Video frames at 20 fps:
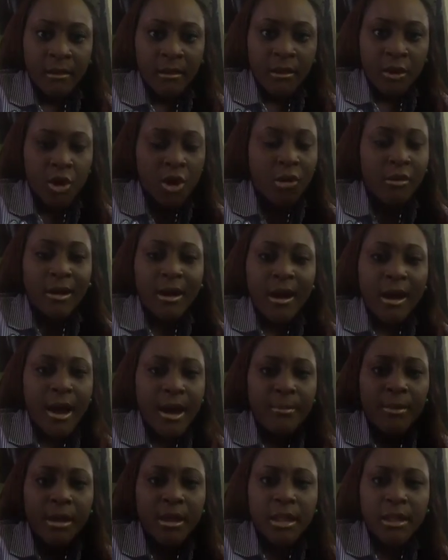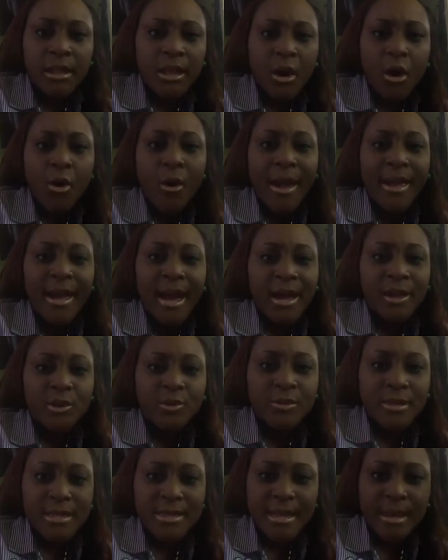No longer I'm going to think, oh, I can't
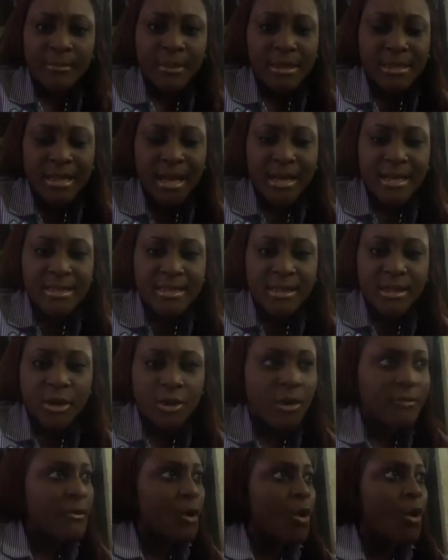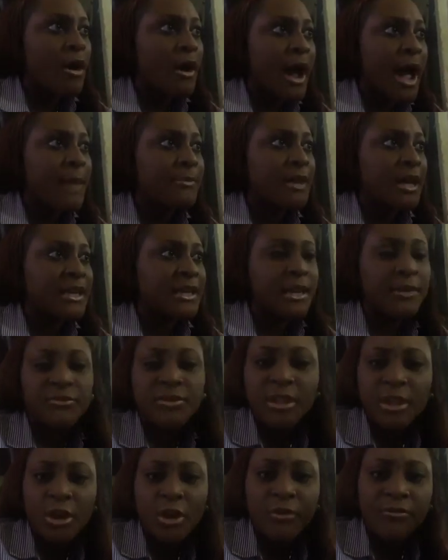do this. I'm not talented enough, or I'm not
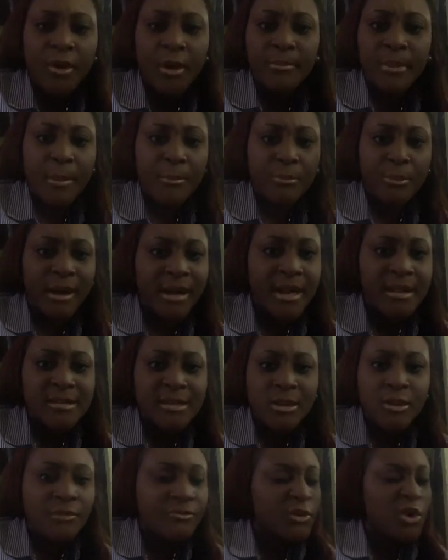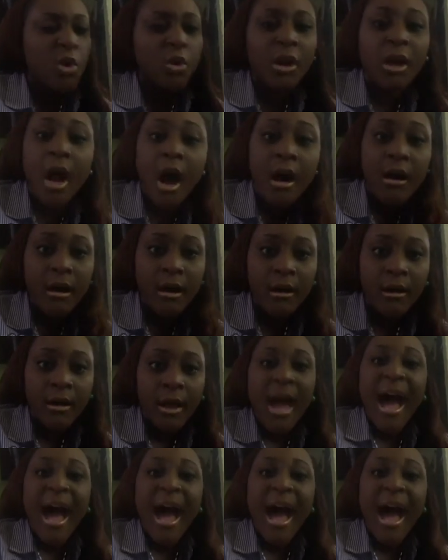gifted enough, or I'm not brilliant enough. No longer.